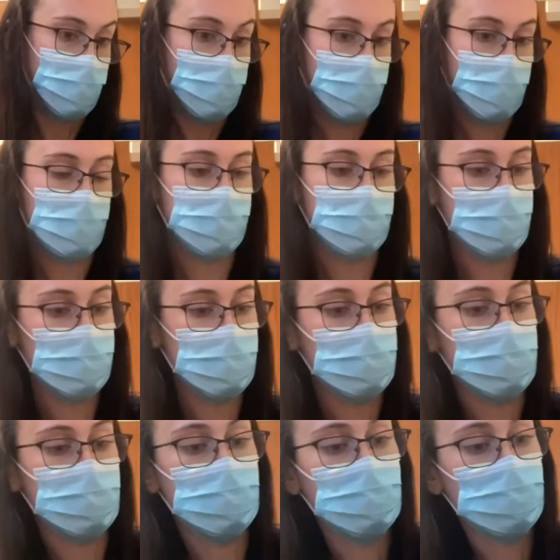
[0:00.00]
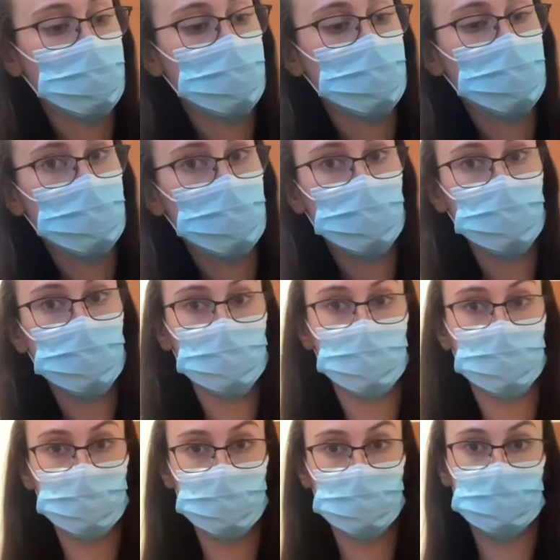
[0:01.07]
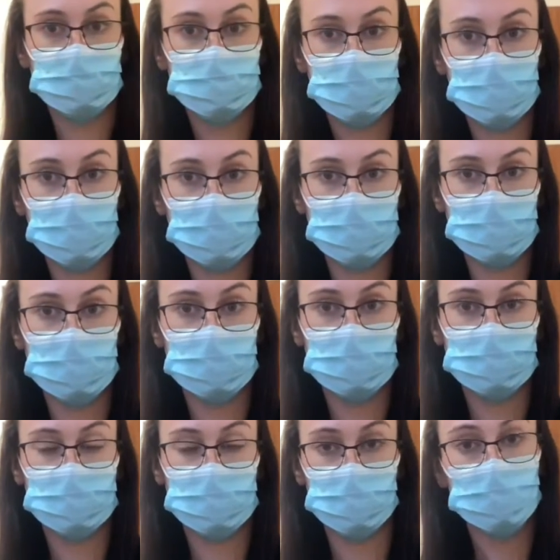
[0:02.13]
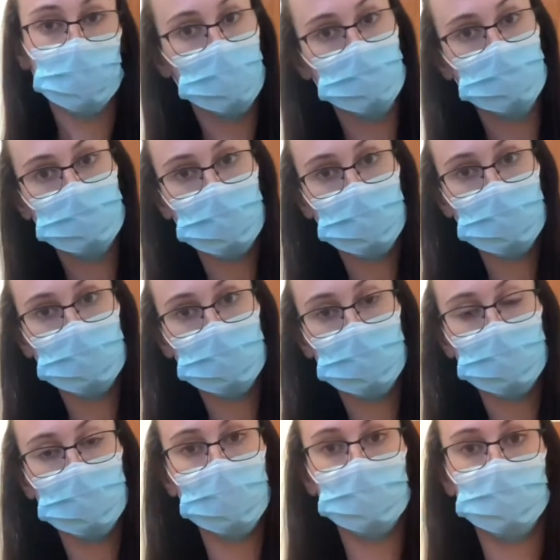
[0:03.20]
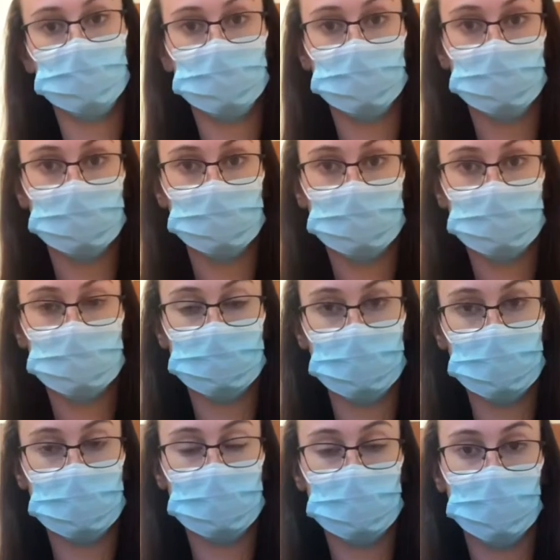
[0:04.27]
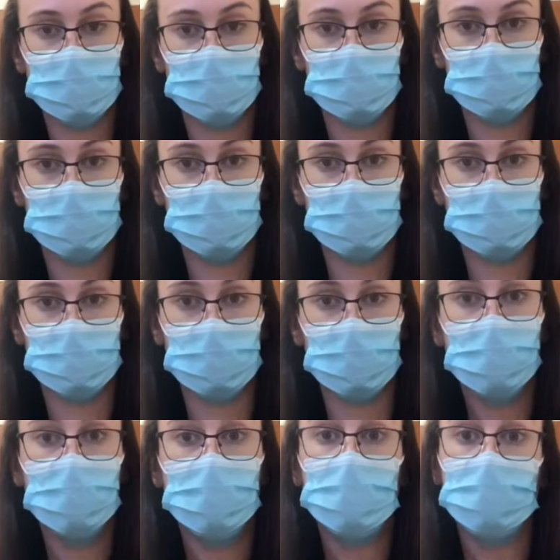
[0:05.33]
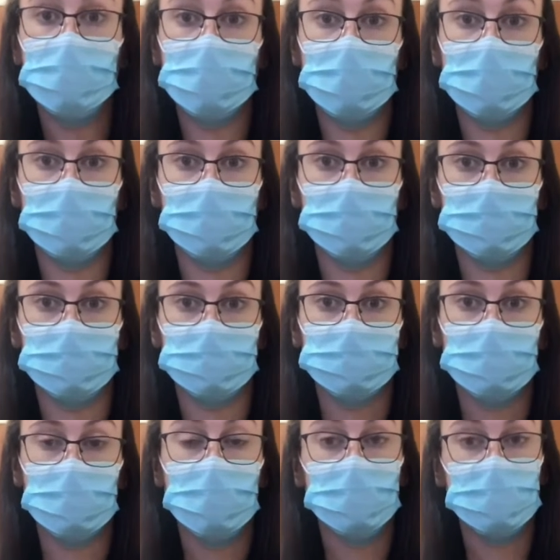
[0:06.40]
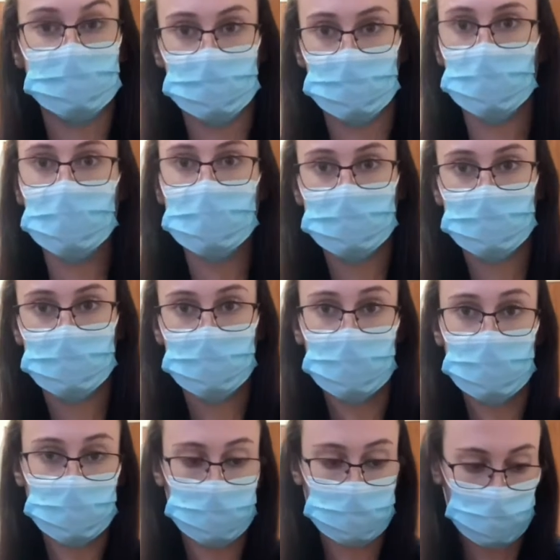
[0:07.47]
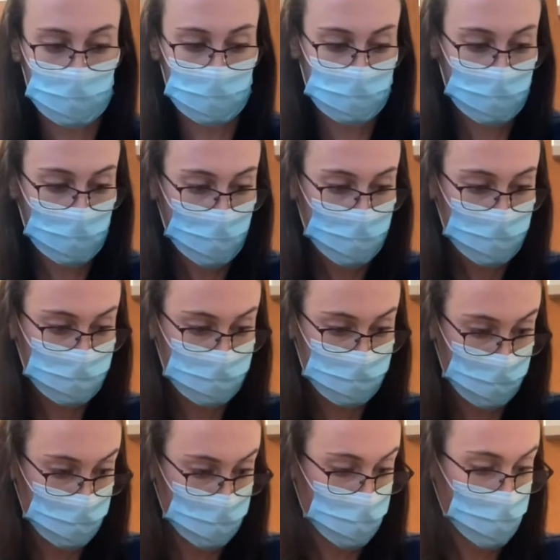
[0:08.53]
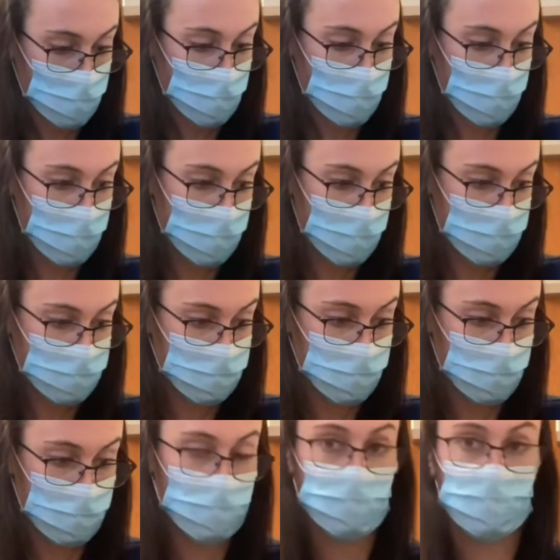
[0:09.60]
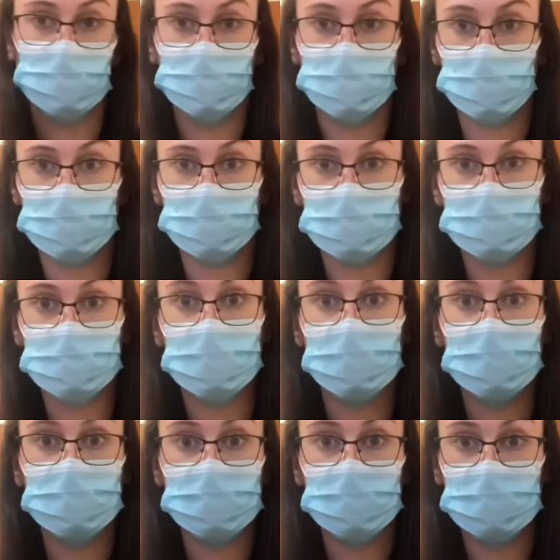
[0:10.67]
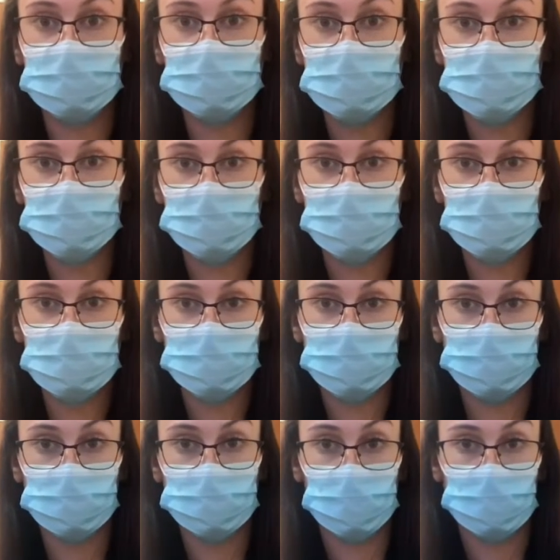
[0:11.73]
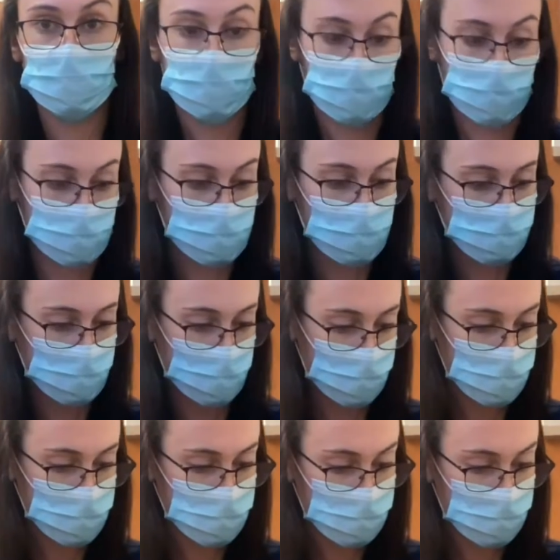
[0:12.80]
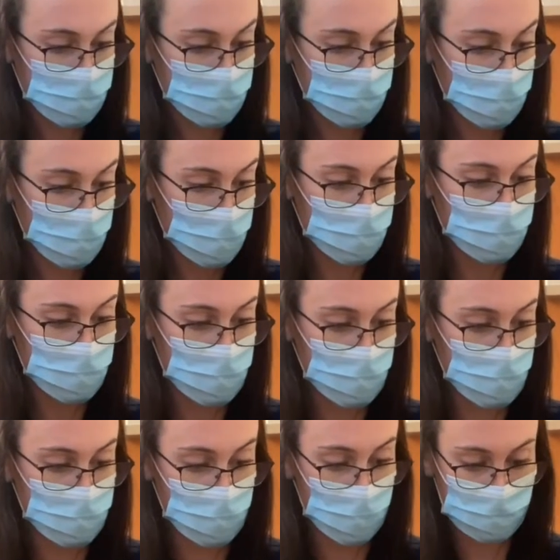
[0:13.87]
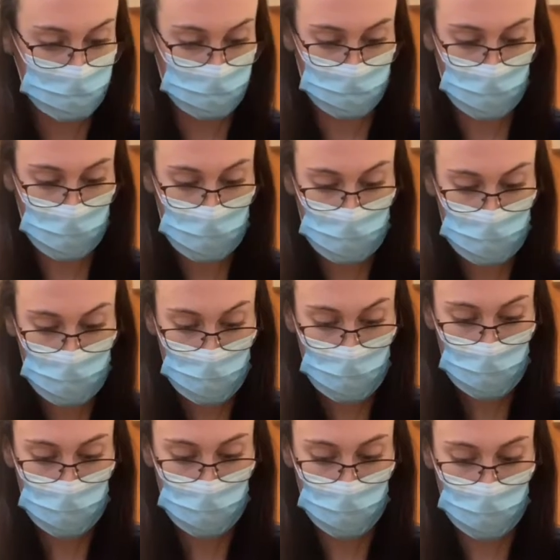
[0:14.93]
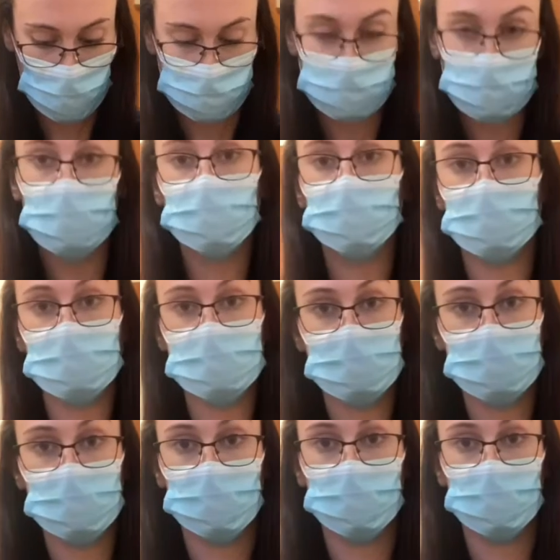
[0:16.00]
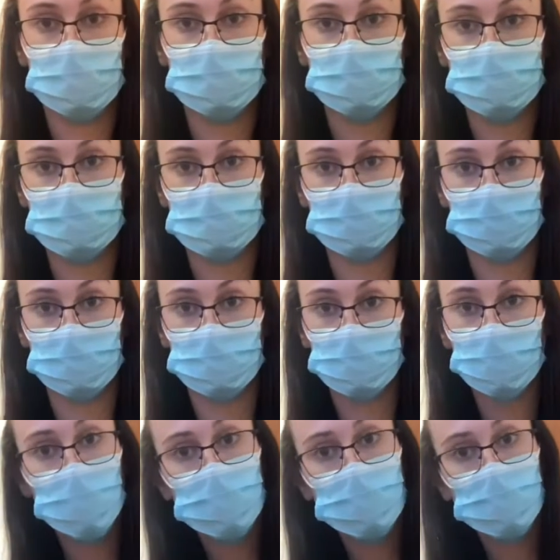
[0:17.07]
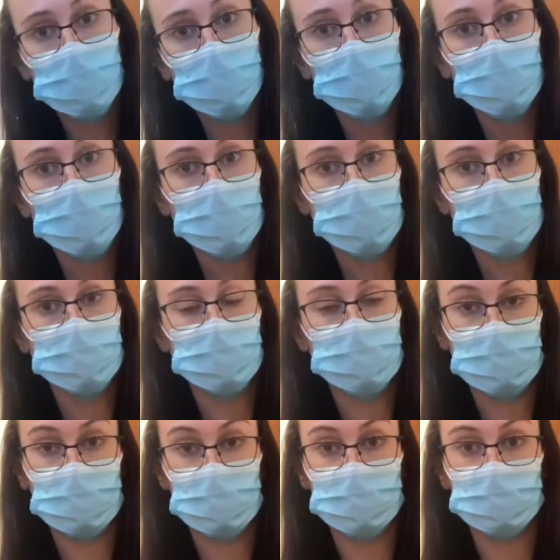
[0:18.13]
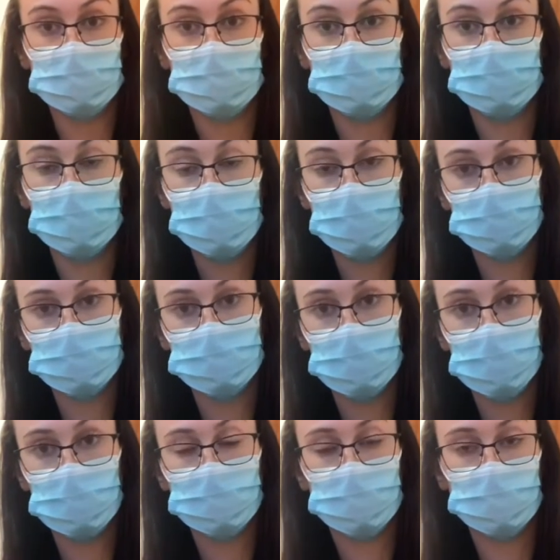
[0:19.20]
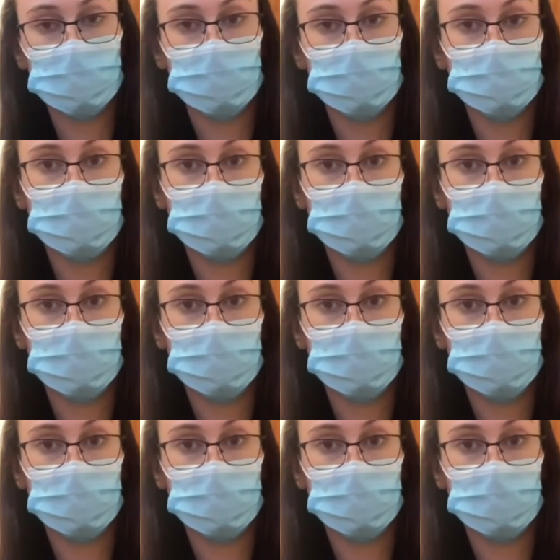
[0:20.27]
And then the third stain is like a purple stain, and that will stain everything that's a base in the blood. So, and you want to put the slide in each of these for about 30 seconds. And then after that, you rinse it with distilled water and then let it air dry for a little bit.